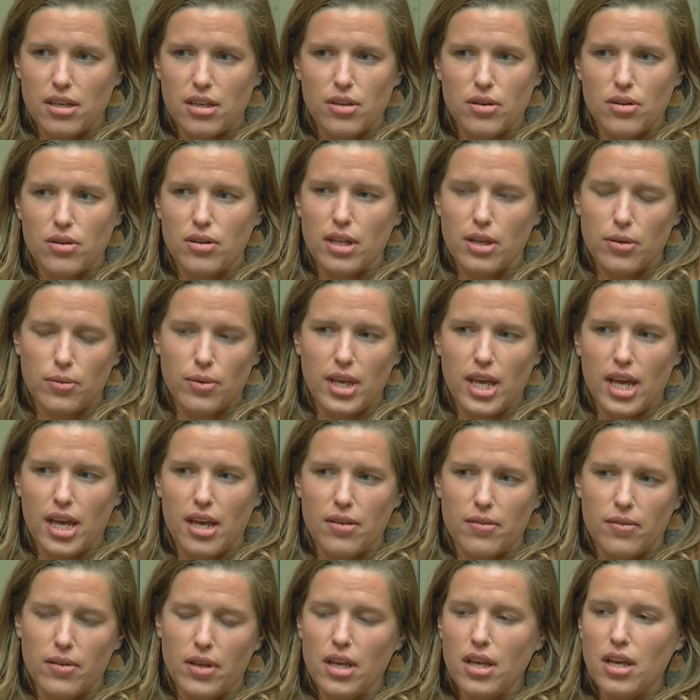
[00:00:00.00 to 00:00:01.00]
You know, like we
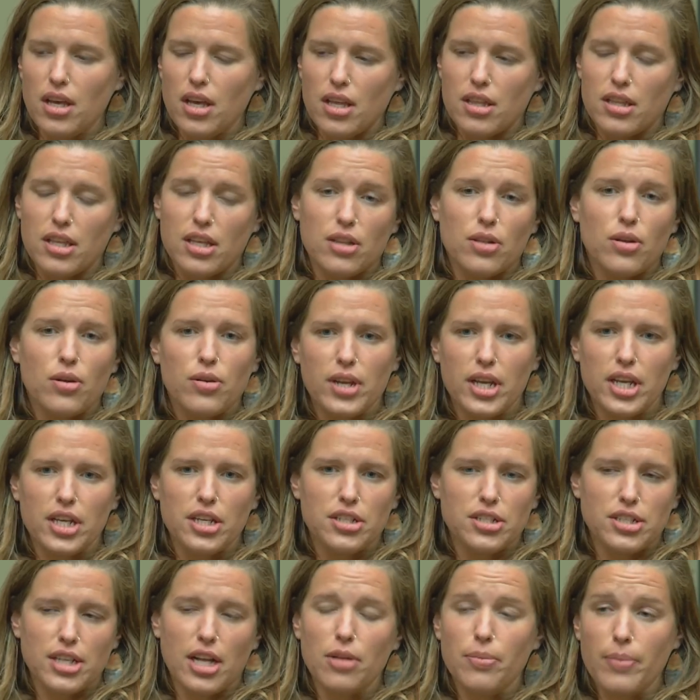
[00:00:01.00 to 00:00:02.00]
have the
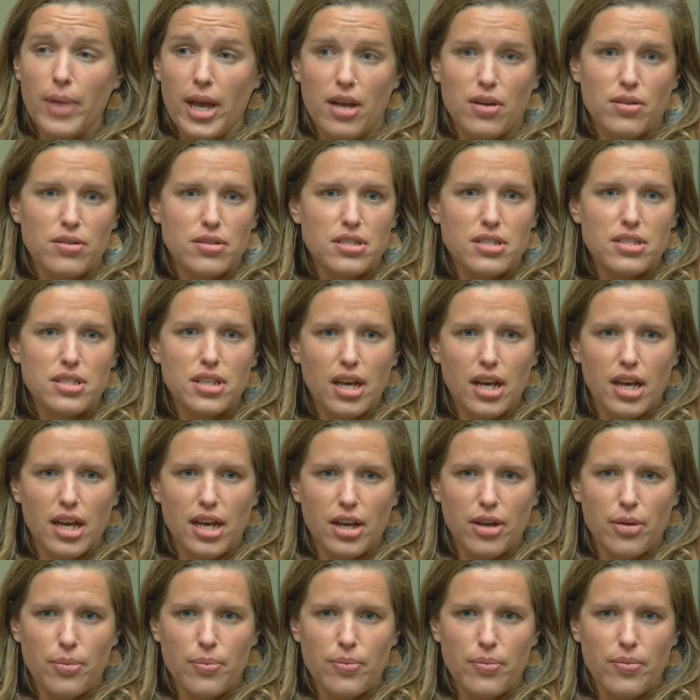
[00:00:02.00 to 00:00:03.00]
Ohlone shell mounds.
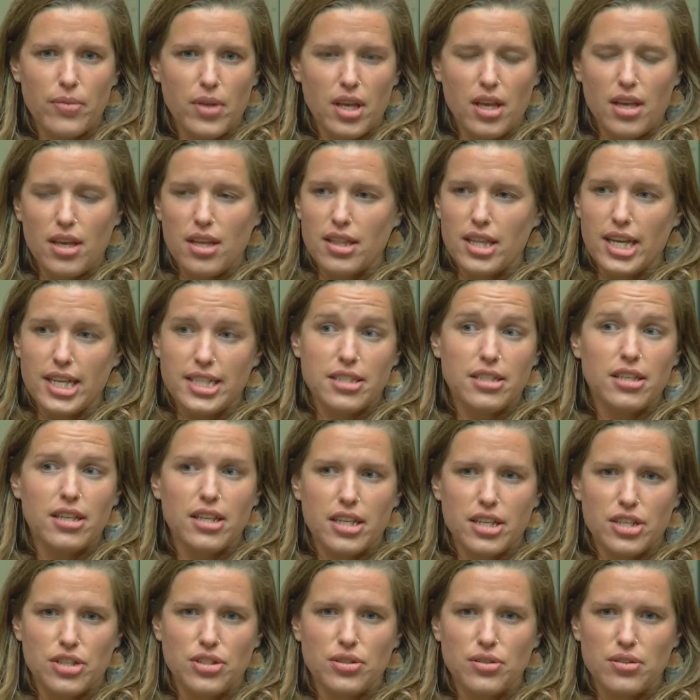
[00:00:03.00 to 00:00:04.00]
Um, that's
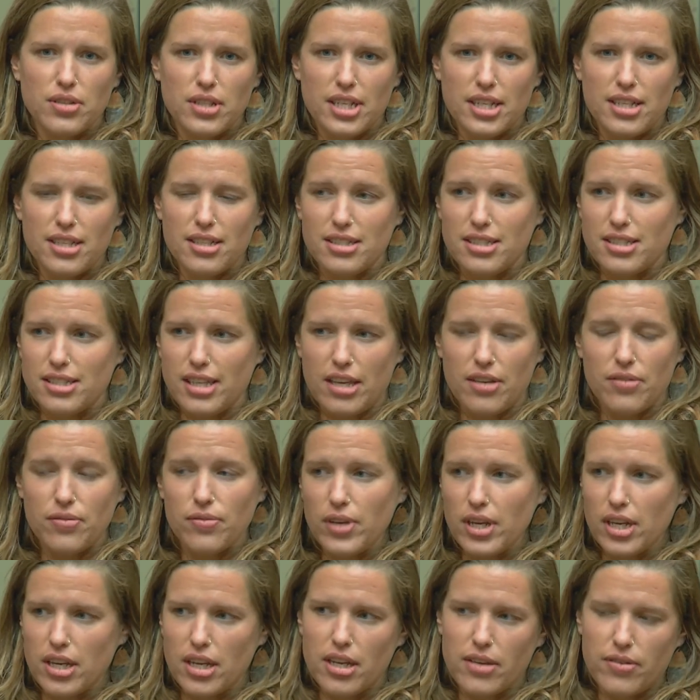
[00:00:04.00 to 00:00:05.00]
an issue that is like
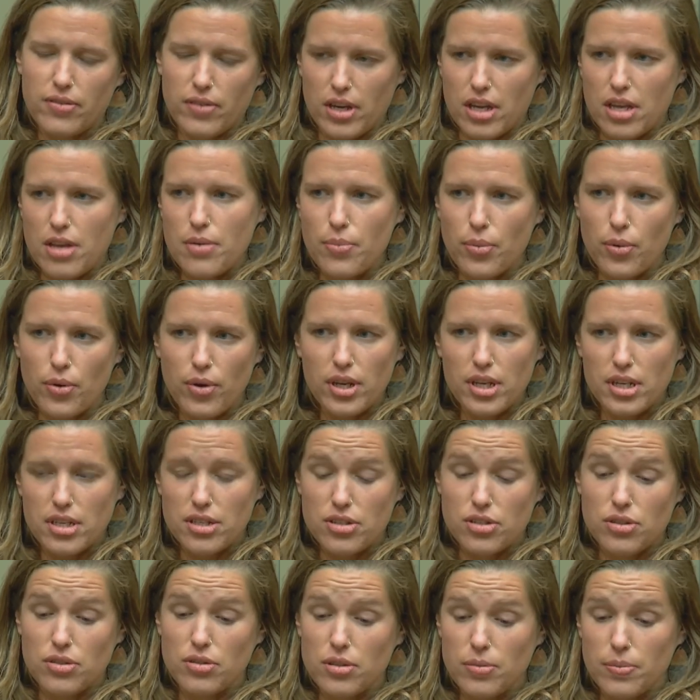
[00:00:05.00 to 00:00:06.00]
very, very
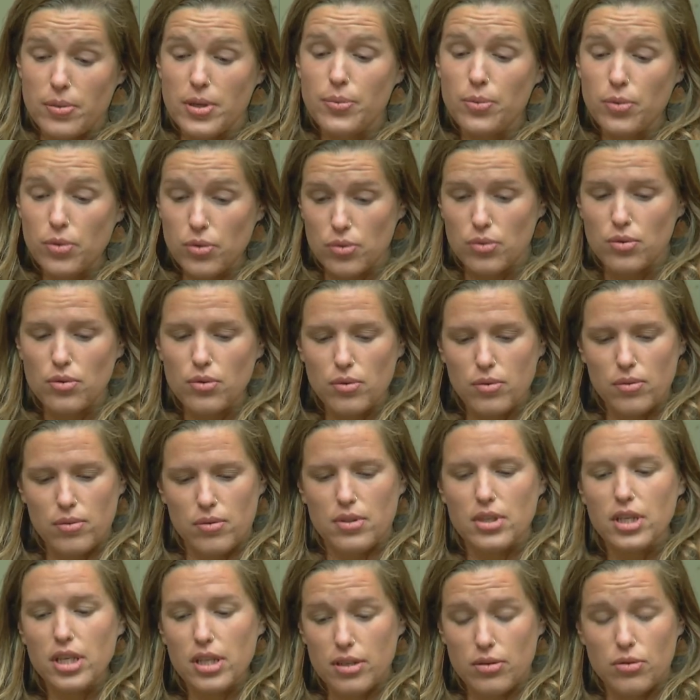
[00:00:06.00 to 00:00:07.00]
important to the people who,
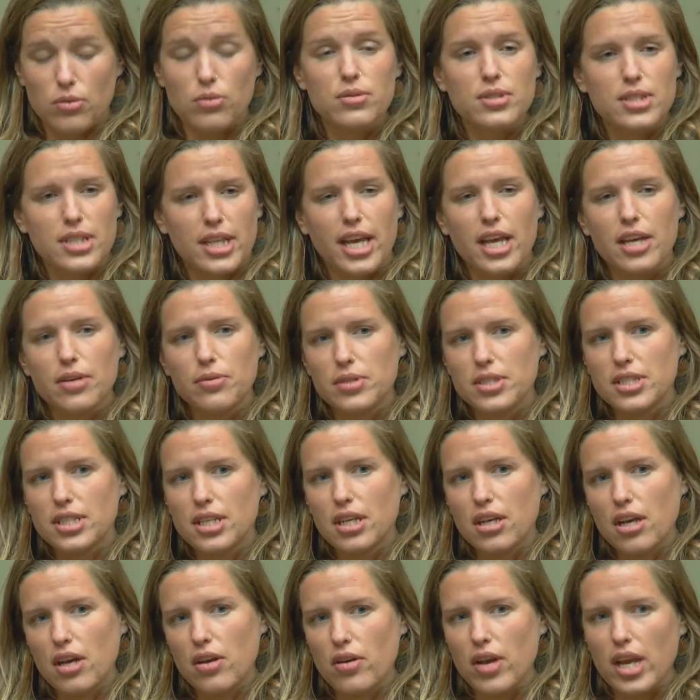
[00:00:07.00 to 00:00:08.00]
you know, whose land we're
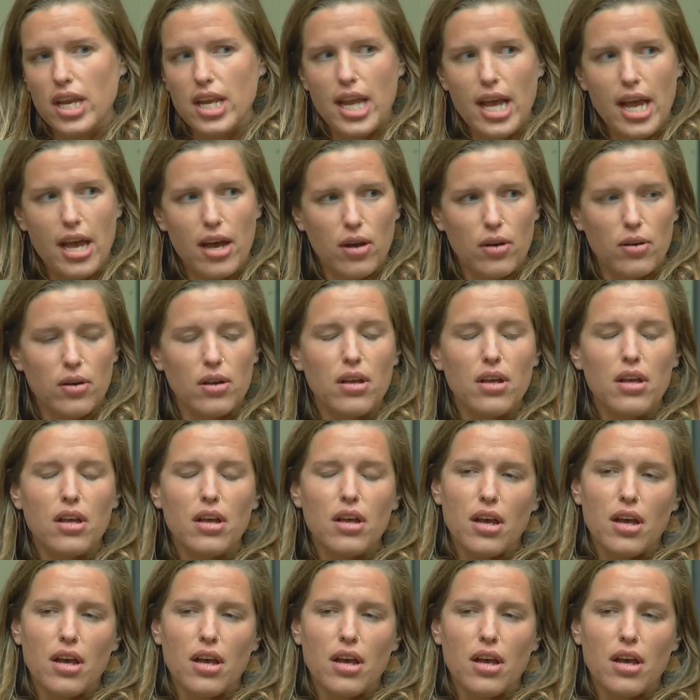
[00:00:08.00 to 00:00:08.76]
sitting on right now.